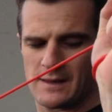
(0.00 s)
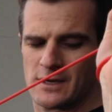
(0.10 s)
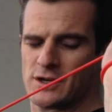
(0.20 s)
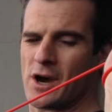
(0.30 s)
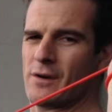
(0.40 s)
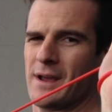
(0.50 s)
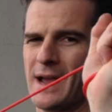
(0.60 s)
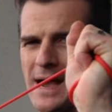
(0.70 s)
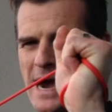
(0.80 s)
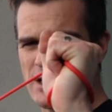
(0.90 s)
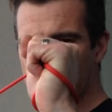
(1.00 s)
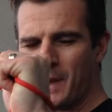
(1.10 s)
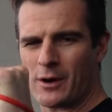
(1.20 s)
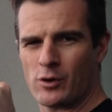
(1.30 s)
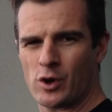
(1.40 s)
that you don't
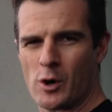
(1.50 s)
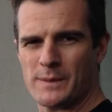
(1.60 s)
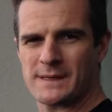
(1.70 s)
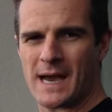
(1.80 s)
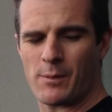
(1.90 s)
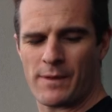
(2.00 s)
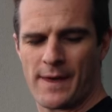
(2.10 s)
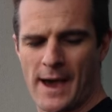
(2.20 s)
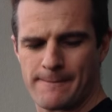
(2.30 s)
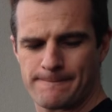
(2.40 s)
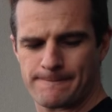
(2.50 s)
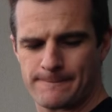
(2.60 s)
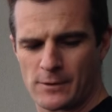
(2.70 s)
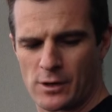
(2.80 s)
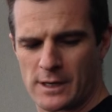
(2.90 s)
back would compensate with that.
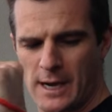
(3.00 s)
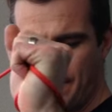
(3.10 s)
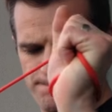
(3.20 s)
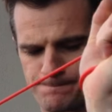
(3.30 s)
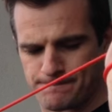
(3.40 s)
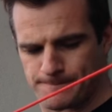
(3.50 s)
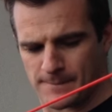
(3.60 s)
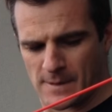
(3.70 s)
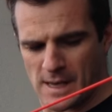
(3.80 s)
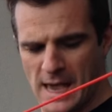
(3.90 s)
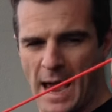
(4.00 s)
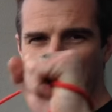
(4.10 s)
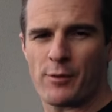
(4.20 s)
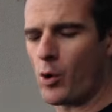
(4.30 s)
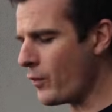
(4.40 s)
Okay?
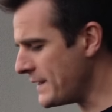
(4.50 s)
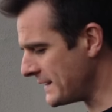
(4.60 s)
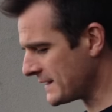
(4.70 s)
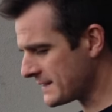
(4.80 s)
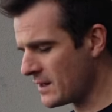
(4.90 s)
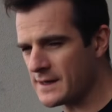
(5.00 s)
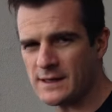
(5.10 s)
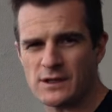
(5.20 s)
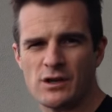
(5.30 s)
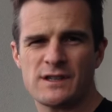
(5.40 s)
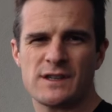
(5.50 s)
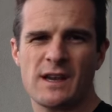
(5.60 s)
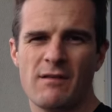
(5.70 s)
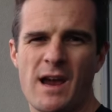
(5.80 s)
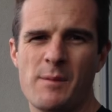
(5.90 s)
And with all these exercises, you're
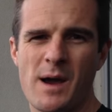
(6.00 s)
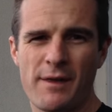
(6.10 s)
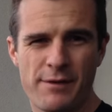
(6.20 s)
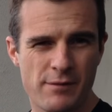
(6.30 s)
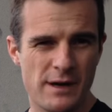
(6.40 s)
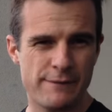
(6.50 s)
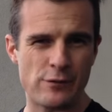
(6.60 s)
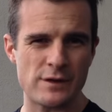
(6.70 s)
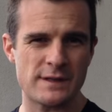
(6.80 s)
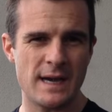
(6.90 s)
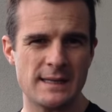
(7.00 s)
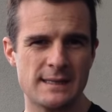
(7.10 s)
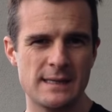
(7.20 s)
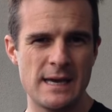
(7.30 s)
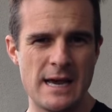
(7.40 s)
sitting around about three to four
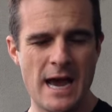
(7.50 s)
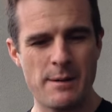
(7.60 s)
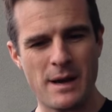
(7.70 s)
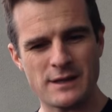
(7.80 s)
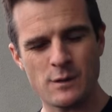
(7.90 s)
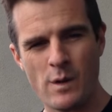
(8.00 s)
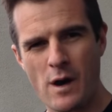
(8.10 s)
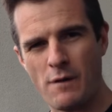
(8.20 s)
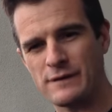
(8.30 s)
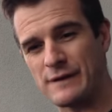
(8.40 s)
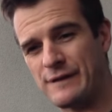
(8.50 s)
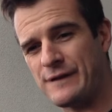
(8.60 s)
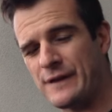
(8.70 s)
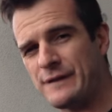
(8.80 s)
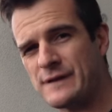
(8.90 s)
sets and about 12 to
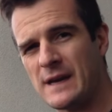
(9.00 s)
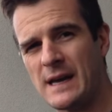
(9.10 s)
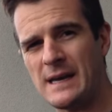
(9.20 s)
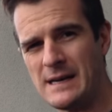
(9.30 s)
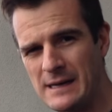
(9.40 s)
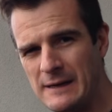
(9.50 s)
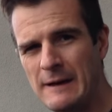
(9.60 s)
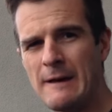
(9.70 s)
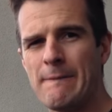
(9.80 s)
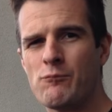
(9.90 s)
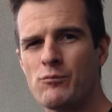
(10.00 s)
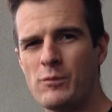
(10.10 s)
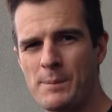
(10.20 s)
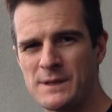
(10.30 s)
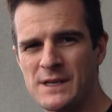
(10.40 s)
15
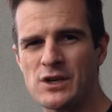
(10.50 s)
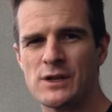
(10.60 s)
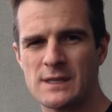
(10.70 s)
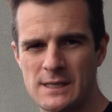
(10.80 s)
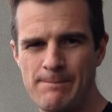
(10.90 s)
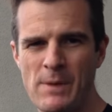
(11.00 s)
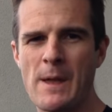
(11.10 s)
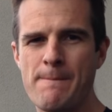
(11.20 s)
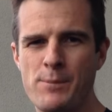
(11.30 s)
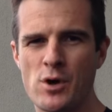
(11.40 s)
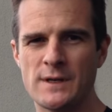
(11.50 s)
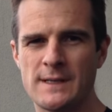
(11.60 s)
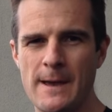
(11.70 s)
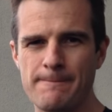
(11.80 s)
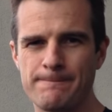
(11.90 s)
repetitions per
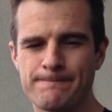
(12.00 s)
set.